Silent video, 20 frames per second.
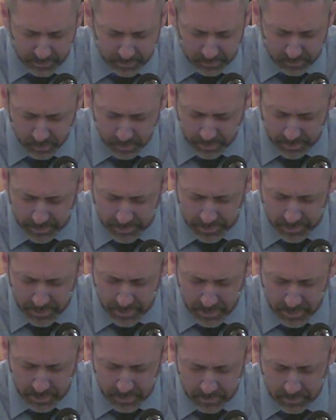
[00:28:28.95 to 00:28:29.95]
Lord.
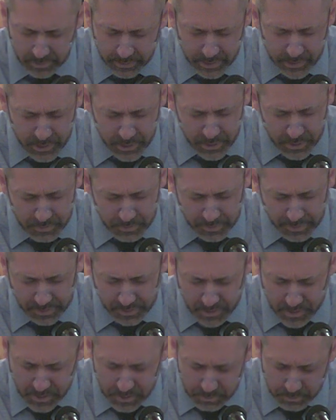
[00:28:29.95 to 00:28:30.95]
Let us just be
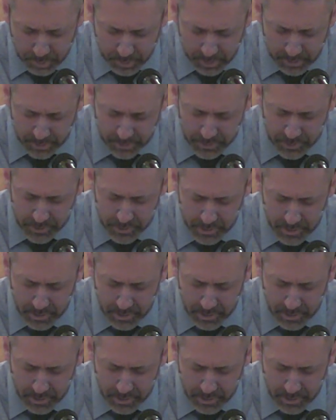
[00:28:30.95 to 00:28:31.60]
a sponge